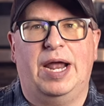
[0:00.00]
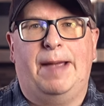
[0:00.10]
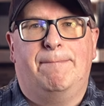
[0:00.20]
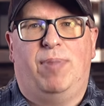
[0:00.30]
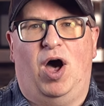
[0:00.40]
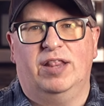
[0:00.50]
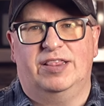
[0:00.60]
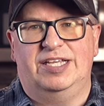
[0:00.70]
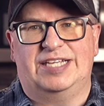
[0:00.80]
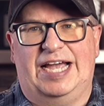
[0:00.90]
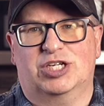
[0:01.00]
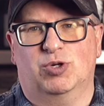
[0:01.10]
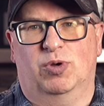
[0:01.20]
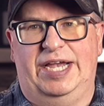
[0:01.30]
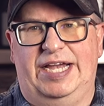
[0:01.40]
when I bought this
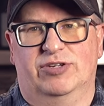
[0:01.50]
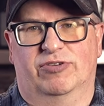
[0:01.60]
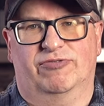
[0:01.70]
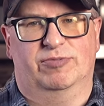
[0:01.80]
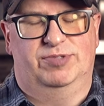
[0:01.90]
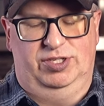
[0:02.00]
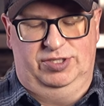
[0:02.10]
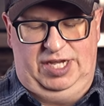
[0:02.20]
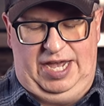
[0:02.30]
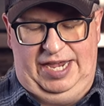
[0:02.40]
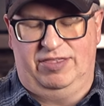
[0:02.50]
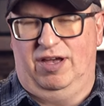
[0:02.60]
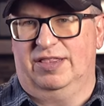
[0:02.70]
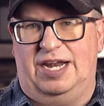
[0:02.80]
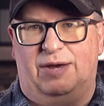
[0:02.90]
actual handle from Tilta, I
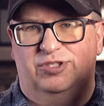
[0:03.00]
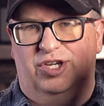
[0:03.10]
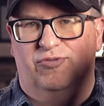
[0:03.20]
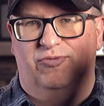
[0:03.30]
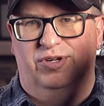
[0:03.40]
thought that I was going to